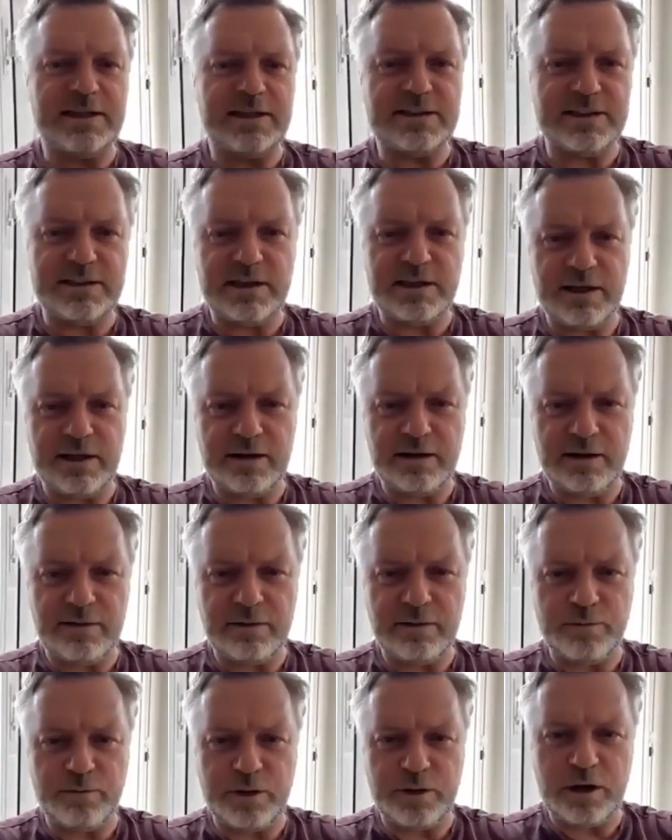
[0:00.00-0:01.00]

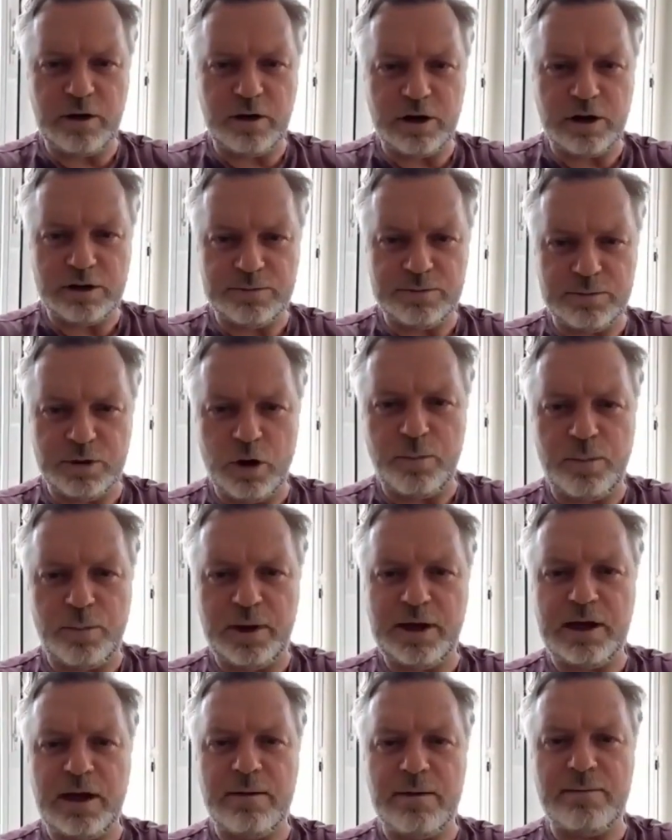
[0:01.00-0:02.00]
with the large
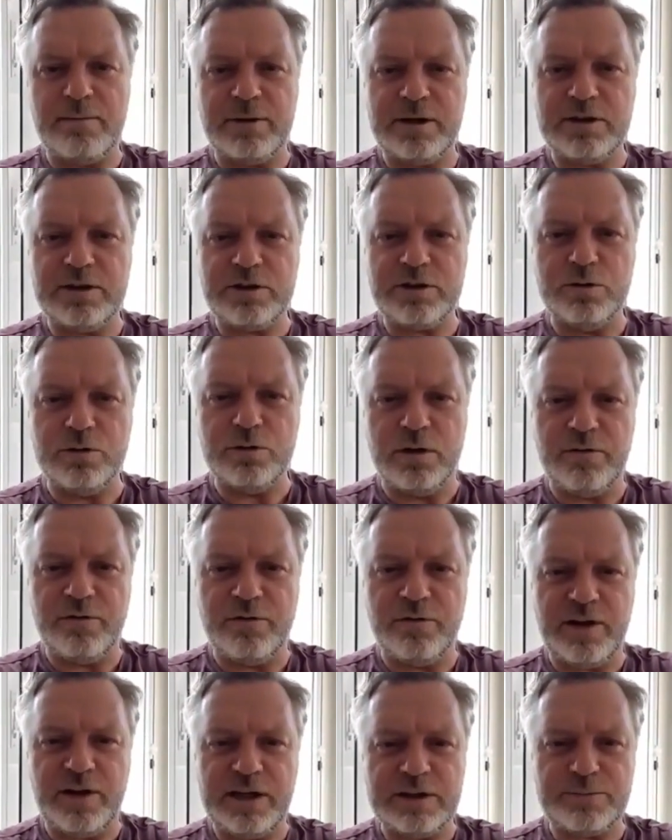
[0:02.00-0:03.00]
monopoly companies, Google and
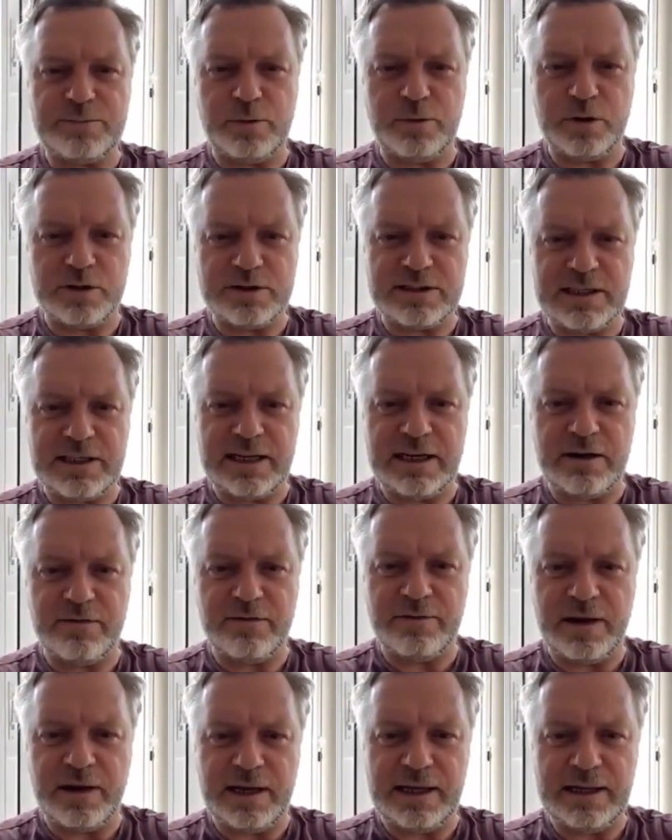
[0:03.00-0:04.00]
Facebook and Silicon
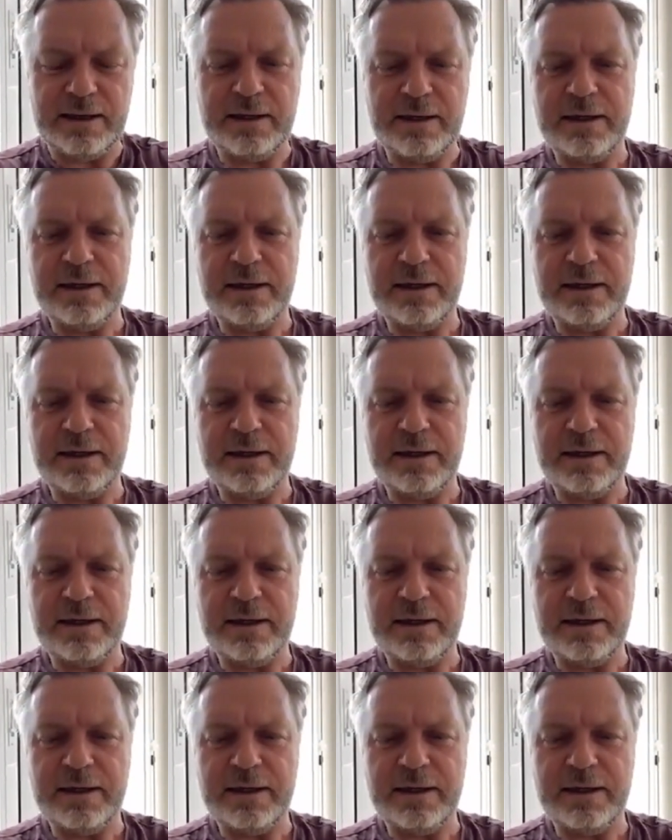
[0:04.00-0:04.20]
Valley,